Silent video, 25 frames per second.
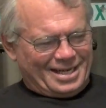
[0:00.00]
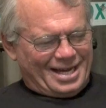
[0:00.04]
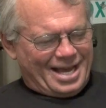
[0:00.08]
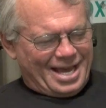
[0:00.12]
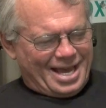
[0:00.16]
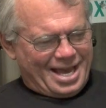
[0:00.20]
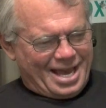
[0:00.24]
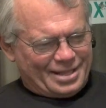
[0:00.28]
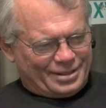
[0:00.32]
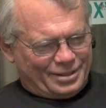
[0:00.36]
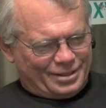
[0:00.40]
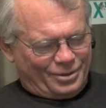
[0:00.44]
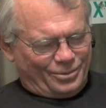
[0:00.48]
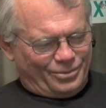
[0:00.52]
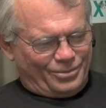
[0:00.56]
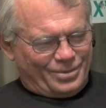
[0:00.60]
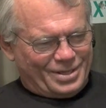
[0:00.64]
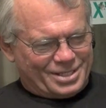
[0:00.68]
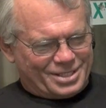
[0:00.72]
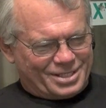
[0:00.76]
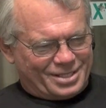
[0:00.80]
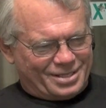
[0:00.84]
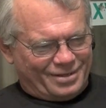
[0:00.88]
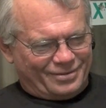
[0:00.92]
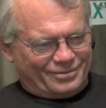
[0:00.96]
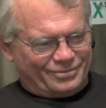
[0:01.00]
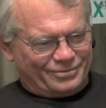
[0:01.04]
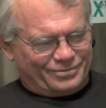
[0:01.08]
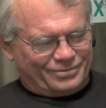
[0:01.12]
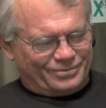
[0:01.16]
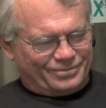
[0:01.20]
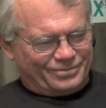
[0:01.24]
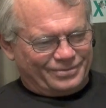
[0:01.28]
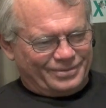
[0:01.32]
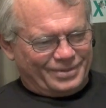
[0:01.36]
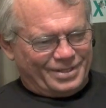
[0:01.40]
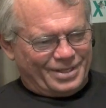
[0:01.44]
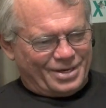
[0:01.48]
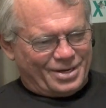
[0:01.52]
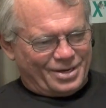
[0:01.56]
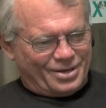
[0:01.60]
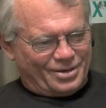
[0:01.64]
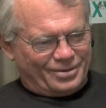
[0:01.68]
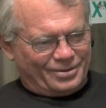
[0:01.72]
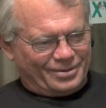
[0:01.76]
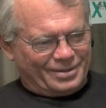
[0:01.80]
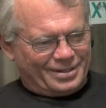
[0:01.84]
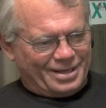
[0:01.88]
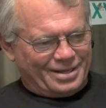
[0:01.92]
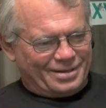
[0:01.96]
at the risk of, you
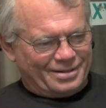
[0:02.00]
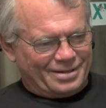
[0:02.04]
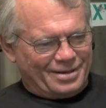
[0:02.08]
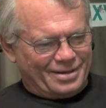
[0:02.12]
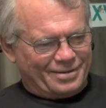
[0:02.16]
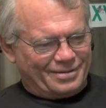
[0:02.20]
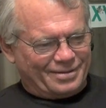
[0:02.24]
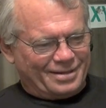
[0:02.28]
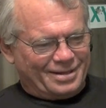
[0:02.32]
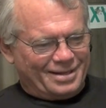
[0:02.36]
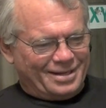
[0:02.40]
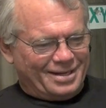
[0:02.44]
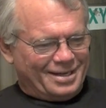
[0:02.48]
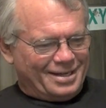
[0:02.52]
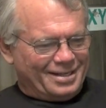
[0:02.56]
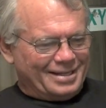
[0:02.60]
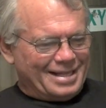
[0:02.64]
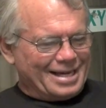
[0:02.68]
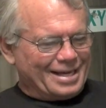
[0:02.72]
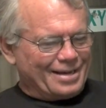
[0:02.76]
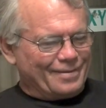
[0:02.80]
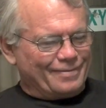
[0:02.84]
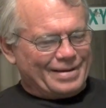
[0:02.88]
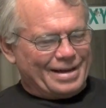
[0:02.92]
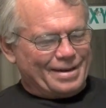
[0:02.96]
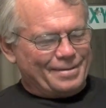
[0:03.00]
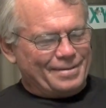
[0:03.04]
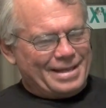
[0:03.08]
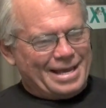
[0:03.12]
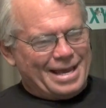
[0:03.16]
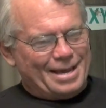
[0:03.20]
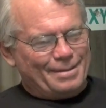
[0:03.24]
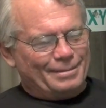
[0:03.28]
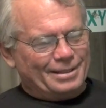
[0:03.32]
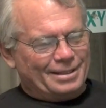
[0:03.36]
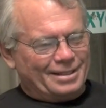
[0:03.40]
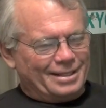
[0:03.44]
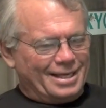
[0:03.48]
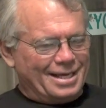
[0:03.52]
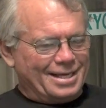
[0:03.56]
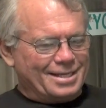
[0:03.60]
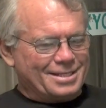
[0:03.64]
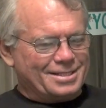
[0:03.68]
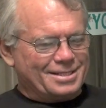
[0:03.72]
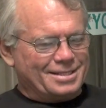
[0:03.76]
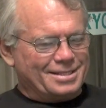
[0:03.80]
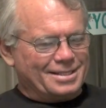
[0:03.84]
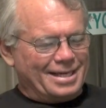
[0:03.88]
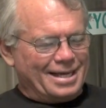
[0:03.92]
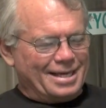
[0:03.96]
know, it, it, like if I name the
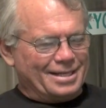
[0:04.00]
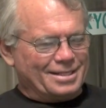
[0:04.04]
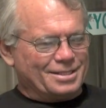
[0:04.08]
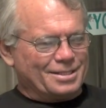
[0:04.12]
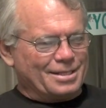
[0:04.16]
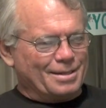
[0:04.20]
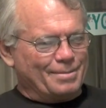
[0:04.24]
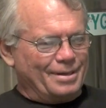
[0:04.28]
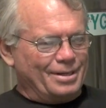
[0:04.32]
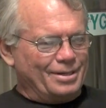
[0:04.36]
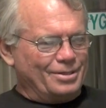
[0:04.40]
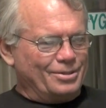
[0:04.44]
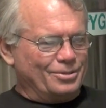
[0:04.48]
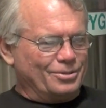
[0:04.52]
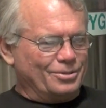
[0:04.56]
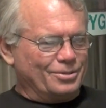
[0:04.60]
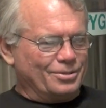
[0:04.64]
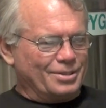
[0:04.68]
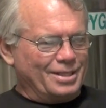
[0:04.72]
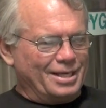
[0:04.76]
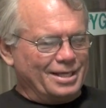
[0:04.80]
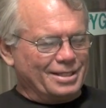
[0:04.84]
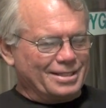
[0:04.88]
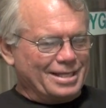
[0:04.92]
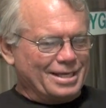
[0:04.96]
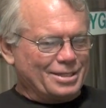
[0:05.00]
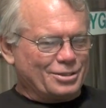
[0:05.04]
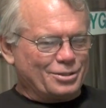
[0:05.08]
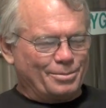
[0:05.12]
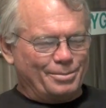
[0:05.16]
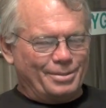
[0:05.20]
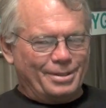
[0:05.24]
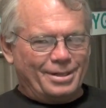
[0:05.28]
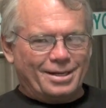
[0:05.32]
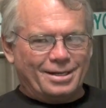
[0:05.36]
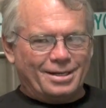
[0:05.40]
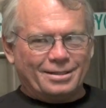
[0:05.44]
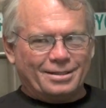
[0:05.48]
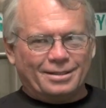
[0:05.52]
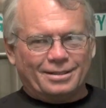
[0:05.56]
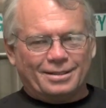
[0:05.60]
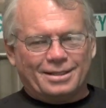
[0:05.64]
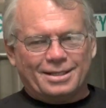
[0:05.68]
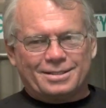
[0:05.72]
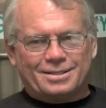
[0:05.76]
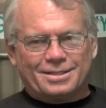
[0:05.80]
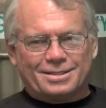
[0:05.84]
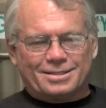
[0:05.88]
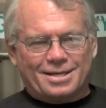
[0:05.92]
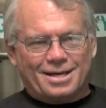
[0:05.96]
list and somebody who thinks they should be on the
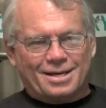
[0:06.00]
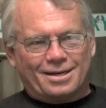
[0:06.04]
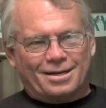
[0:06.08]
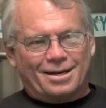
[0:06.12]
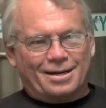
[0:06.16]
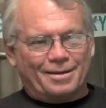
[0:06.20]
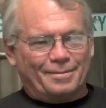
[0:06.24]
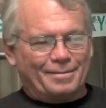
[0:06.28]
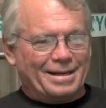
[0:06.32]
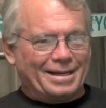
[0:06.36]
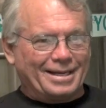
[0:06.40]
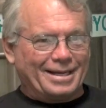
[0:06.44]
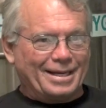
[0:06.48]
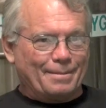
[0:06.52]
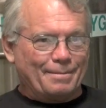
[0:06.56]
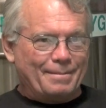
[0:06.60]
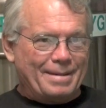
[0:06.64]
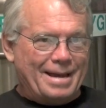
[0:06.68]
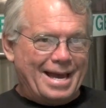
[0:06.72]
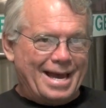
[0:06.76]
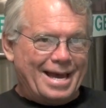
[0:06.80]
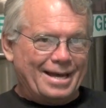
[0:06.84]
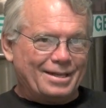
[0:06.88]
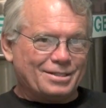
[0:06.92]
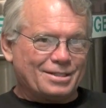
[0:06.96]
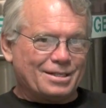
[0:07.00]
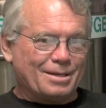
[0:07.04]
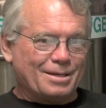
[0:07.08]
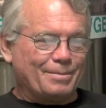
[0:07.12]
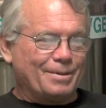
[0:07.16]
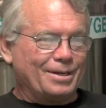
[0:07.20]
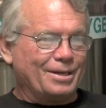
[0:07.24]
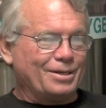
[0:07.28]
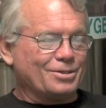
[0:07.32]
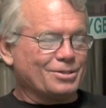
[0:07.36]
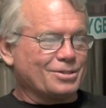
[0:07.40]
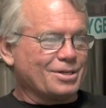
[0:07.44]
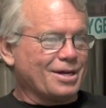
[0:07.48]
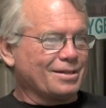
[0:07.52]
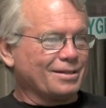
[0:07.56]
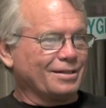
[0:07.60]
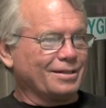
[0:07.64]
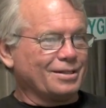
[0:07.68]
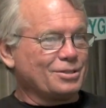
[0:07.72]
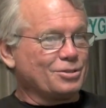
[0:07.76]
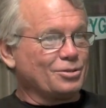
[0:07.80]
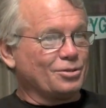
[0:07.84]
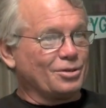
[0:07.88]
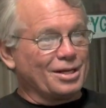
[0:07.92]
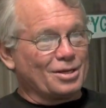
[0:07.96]
list is not on, I get mad. Somebody who's on the
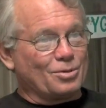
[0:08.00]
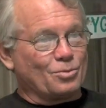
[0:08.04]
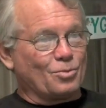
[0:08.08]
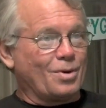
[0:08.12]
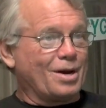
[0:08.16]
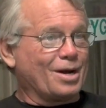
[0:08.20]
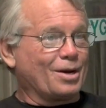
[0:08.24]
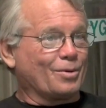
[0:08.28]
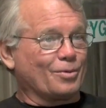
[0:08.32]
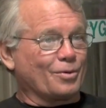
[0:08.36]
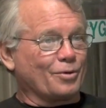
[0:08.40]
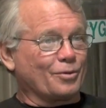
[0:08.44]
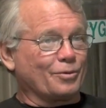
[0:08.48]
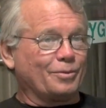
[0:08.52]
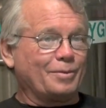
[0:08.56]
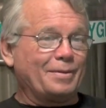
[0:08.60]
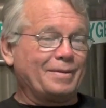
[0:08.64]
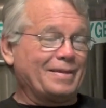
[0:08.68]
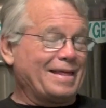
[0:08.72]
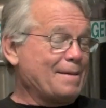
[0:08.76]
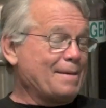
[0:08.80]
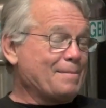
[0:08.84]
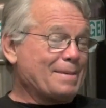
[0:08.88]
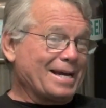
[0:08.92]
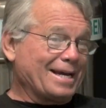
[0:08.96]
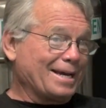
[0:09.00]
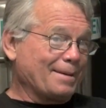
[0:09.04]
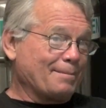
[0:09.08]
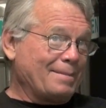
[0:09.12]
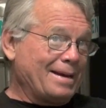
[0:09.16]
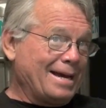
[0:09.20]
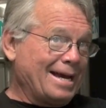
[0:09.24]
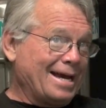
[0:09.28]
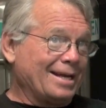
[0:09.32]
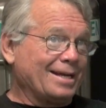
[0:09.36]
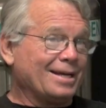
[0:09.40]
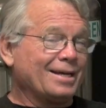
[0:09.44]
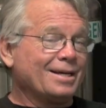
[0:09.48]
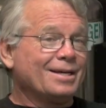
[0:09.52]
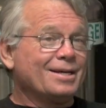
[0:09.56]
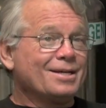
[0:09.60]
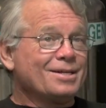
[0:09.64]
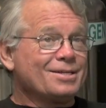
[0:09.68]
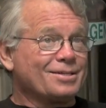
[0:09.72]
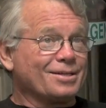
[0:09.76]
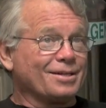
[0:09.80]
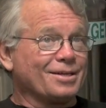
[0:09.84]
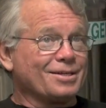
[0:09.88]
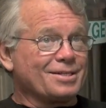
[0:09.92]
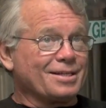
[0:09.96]
list who doesn't want to work with me, they might get mad.
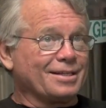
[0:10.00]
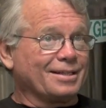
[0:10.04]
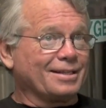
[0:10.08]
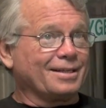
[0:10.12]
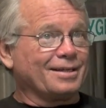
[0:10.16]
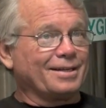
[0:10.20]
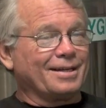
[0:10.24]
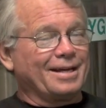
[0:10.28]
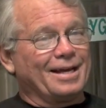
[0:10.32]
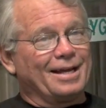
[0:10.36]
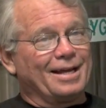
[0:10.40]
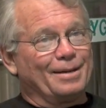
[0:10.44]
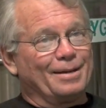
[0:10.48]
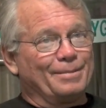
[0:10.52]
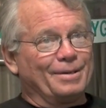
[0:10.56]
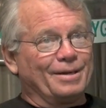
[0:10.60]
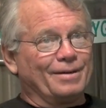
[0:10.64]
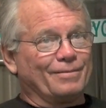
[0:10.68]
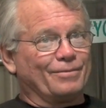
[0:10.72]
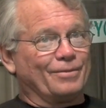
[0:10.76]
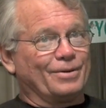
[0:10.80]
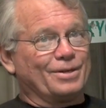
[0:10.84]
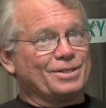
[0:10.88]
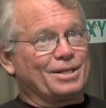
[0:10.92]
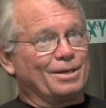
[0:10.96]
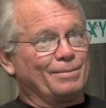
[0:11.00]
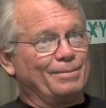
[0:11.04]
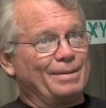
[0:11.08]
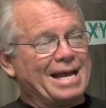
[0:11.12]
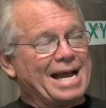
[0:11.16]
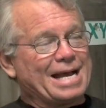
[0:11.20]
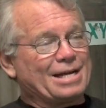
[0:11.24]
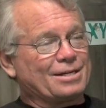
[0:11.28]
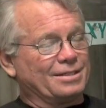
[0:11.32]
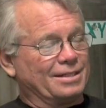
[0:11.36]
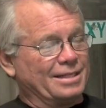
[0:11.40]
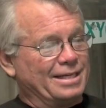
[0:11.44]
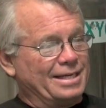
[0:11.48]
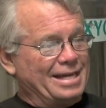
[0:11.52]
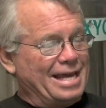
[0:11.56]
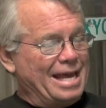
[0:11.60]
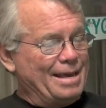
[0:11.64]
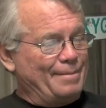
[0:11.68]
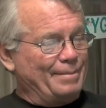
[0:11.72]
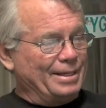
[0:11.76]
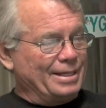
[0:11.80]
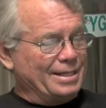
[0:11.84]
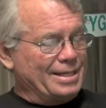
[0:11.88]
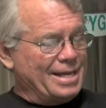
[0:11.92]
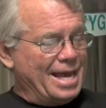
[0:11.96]
So there's a little element of risk in me actually
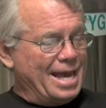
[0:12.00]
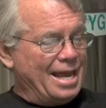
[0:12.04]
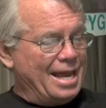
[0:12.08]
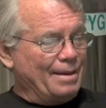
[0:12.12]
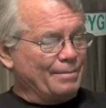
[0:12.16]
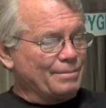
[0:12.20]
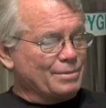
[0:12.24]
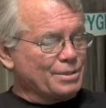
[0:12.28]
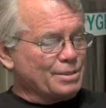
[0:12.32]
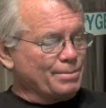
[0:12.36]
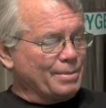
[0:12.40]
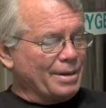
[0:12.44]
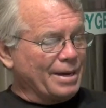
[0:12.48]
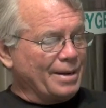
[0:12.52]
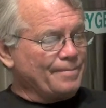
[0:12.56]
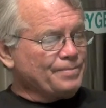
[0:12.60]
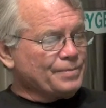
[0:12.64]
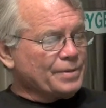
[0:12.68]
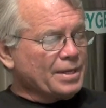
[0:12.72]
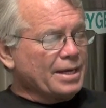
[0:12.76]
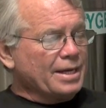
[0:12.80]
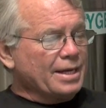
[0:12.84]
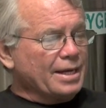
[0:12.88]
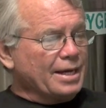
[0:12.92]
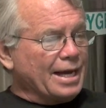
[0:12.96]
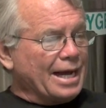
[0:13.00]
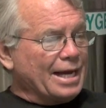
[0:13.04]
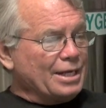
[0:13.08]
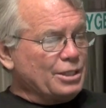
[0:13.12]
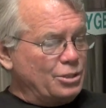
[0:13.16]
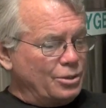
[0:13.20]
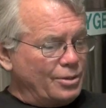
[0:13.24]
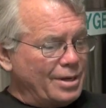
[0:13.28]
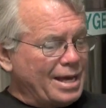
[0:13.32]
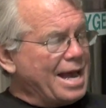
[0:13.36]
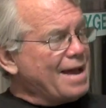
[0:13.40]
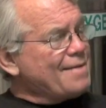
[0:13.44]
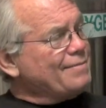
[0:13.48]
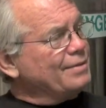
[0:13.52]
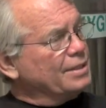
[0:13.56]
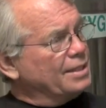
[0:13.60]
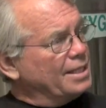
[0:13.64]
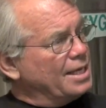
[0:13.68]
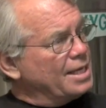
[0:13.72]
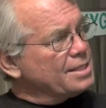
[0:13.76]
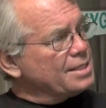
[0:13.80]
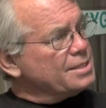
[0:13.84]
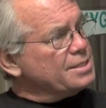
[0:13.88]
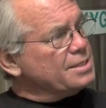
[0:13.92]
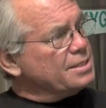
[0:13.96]
naming names. But I do have a
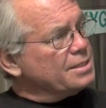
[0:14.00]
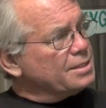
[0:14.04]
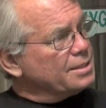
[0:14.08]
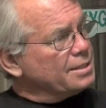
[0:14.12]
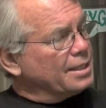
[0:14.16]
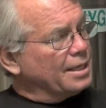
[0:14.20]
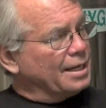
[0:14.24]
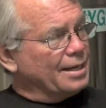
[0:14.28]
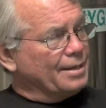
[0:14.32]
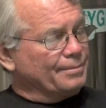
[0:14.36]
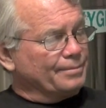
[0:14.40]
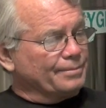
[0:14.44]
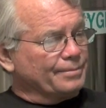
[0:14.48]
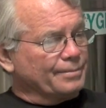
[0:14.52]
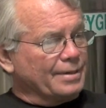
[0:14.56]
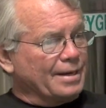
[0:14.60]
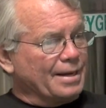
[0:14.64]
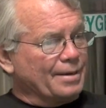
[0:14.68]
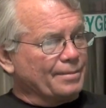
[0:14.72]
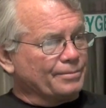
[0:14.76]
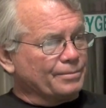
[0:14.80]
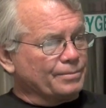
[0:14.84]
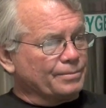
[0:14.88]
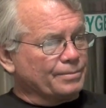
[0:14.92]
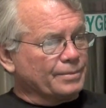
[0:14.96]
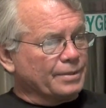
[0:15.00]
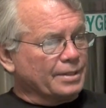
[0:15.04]
list. I'm, I'm,